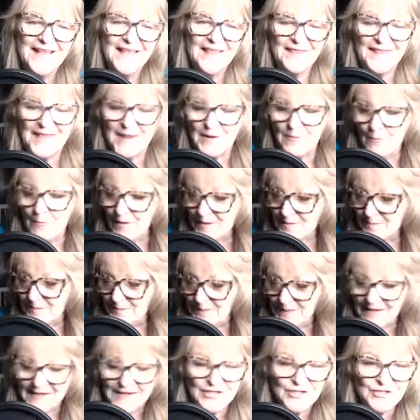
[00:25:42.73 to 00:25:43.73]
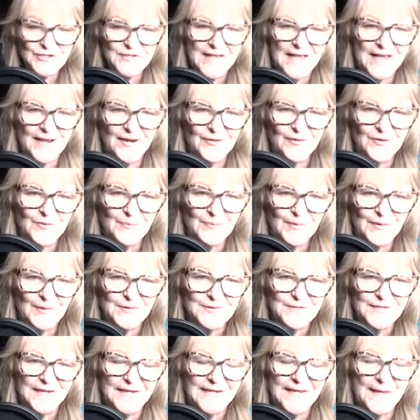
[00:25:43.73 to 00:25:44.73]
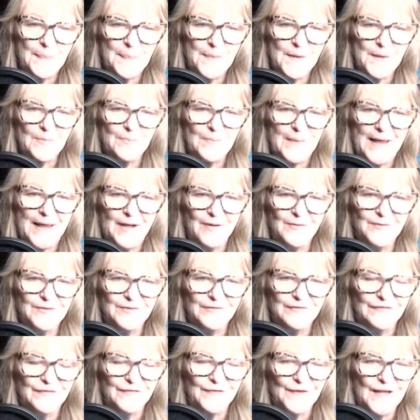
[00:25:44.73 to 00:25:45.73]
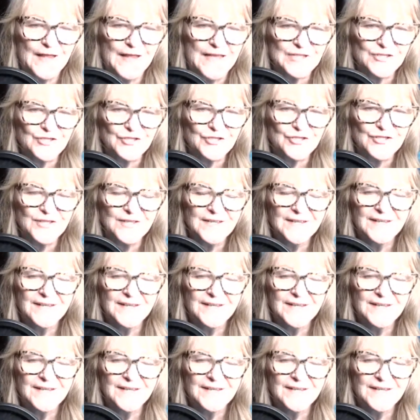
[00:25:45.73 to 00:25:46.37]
They want to punish that other person and get their pound of flesh,